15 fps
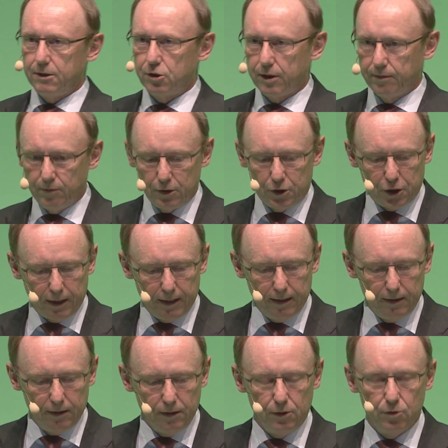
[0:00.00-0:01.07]
travel
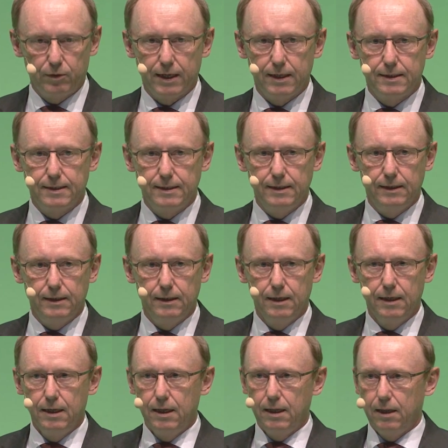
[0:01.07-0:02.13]
chain, you can see
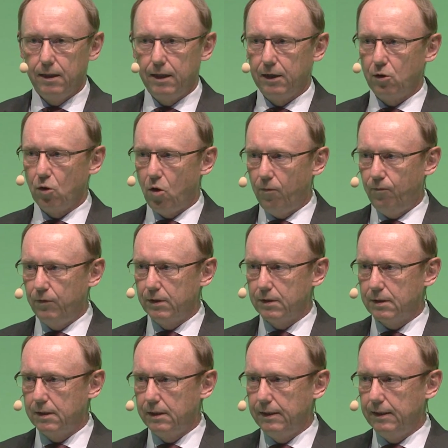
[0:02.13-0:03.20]
that
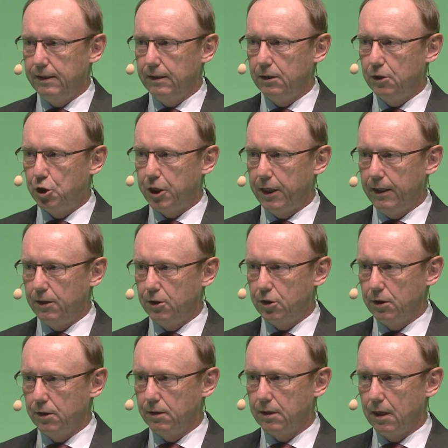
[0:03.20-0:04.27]
obviously change
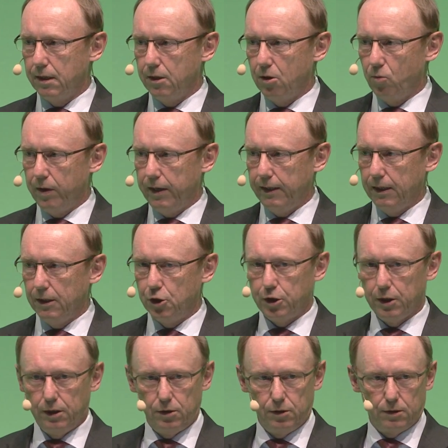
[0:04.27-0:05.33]
is underway and
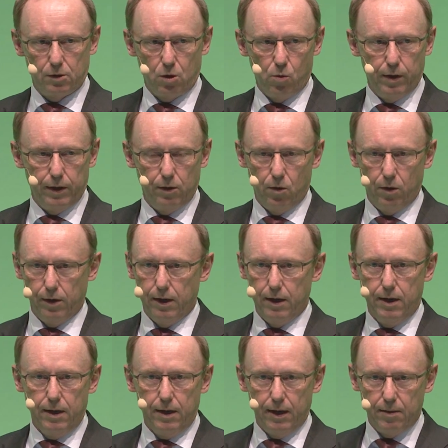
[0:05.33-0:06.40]
change is going on.
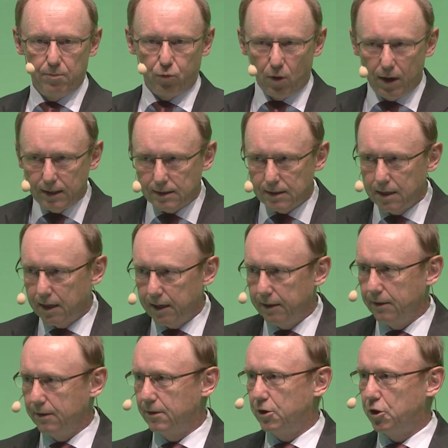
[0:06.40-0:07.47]
And
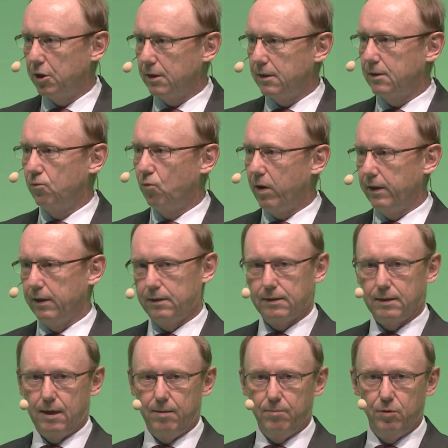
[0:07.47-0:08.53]
Priceline is just one
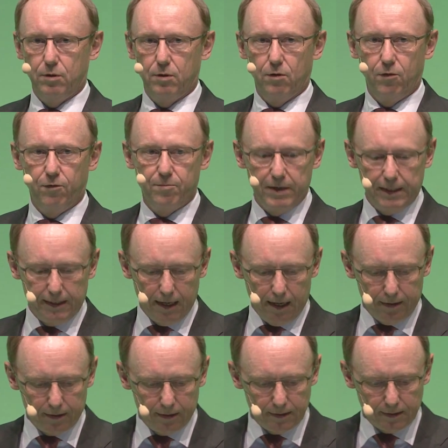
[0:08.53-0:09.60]
example of many
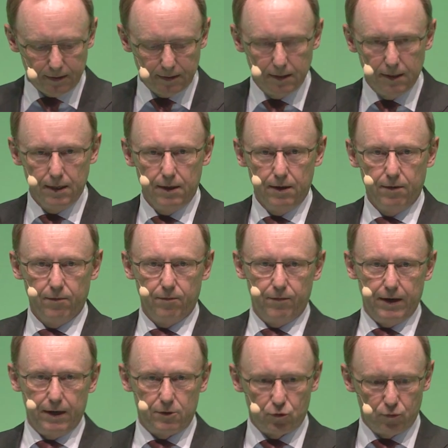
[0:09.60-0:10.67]
others
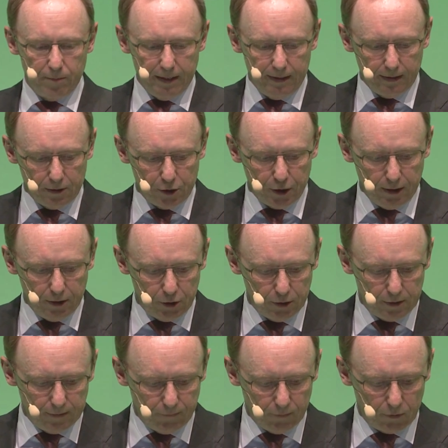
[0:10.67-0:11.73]
where dramatic changes
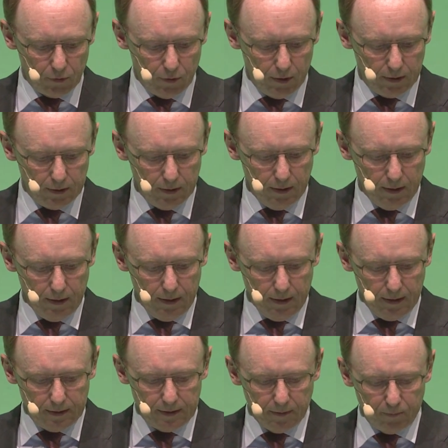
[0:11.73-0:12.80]
have occurred.
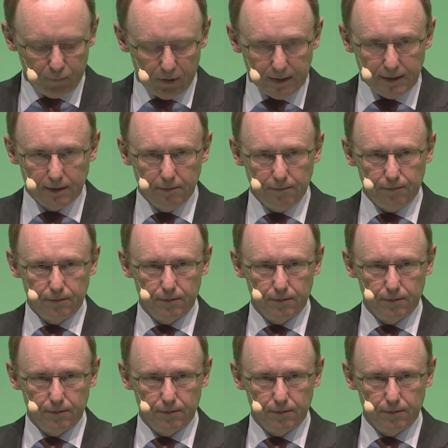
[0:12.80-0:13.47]
It's impressive